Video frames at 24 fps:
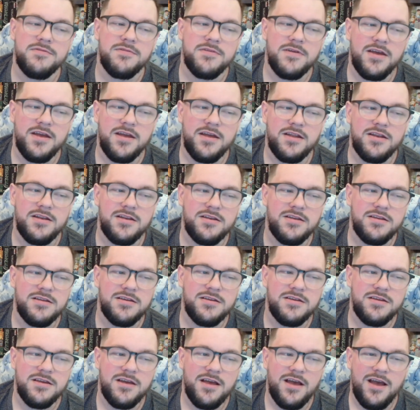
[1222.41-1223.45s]
and
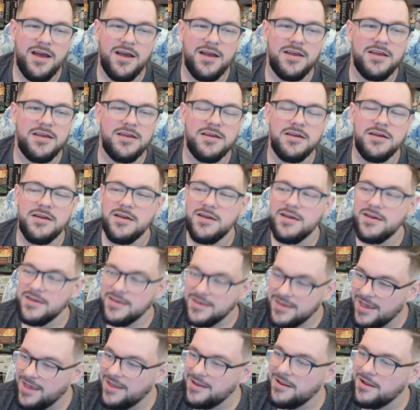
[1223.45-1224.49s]
I
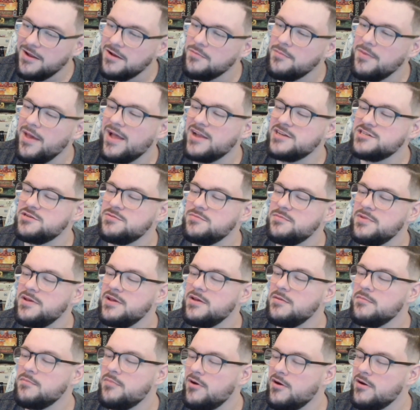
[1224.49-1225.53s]
cannot imagine
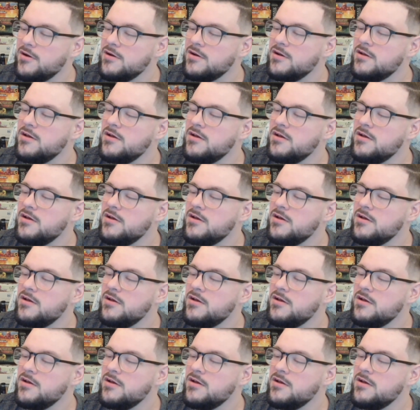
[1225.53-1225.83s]
being part